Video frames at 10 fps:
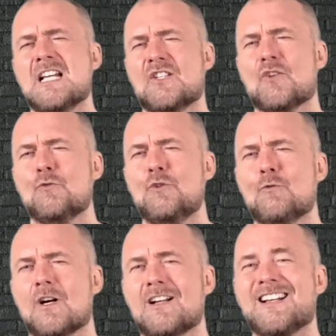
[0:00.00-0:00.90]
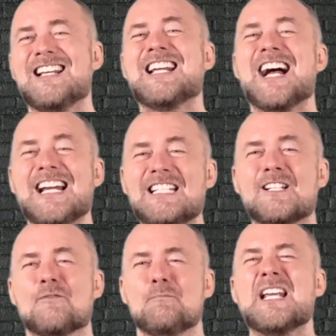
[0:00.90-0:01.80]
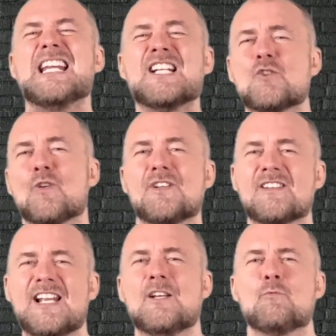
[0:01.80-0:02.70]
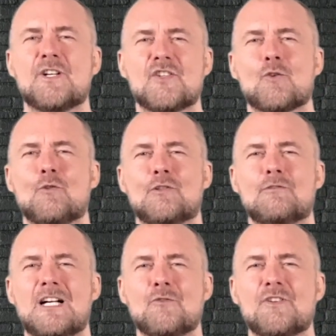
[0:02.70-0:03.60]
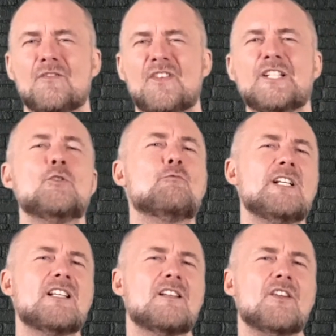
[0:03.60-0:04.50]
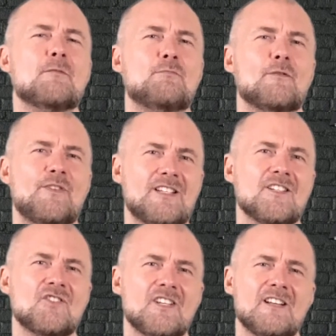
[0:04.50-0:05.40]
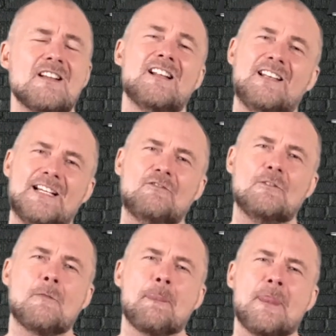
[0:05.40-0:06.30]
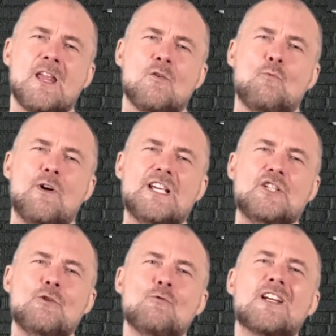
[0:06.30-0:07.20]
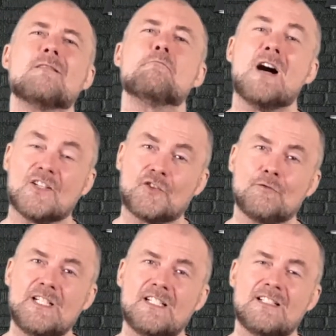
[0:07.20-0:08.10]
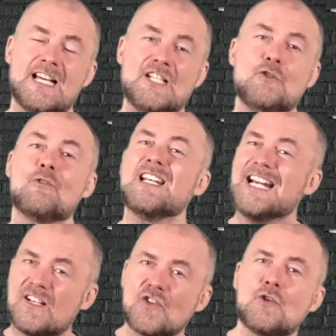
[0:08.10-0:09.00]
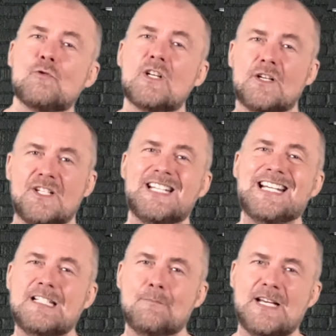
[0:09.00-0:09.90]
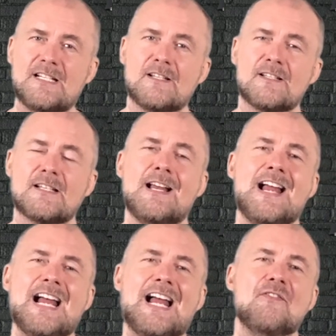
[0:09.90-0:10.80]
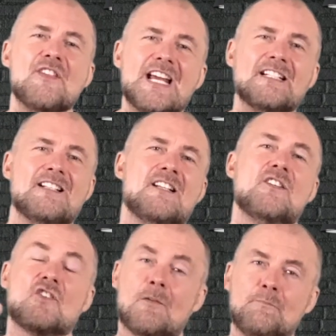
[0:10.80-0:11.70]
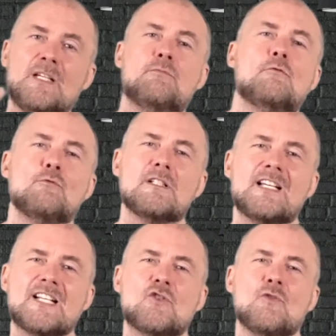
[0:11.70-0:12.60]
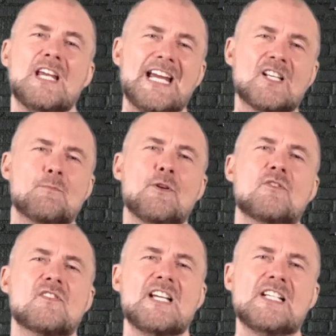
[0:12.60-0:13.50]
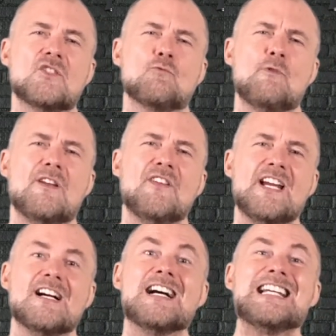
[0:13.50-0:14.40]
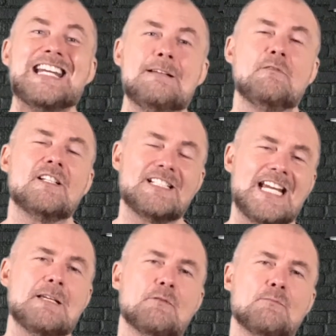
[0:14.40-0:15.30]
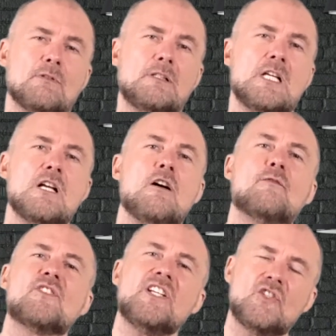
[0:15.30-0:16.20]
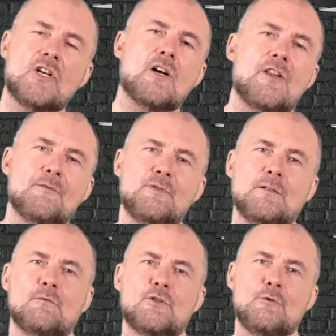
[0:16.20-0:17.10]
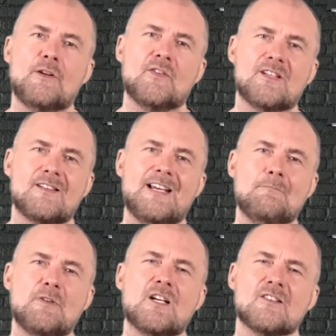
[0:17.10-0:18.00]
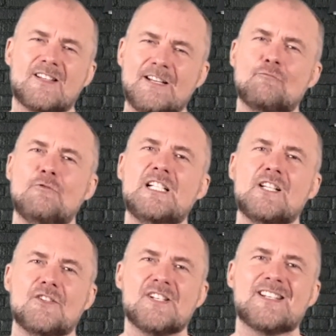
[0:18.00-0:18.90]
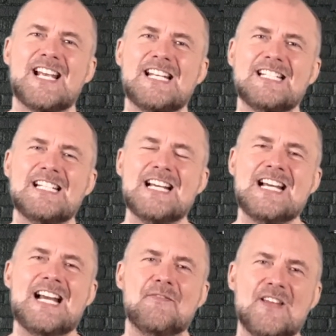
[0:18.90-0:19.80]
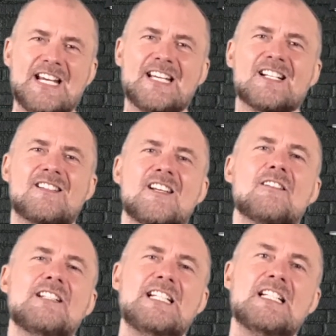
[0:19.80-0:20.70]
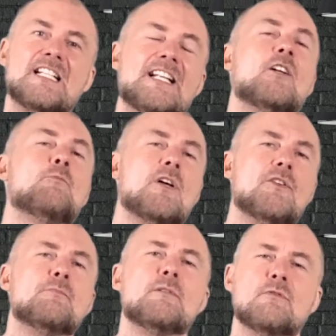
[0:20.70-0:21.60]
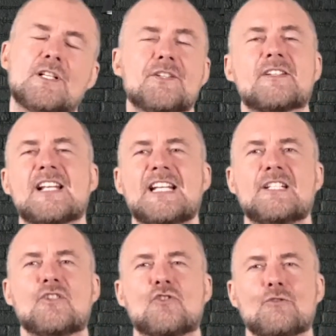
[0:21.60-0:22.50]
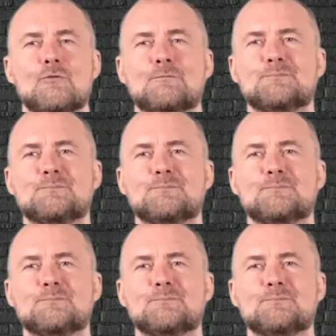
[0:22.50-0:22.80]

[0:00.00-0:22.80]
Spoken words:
So you are kind of beginning to understand what is all around. Then you reach the proficiency level where you can master it and you can execute it on a daily basis. And then some people will get to the expert stage where they are able and capable of teaching other people doing the same because they really understand it and they can articulate it and help other people understand it too.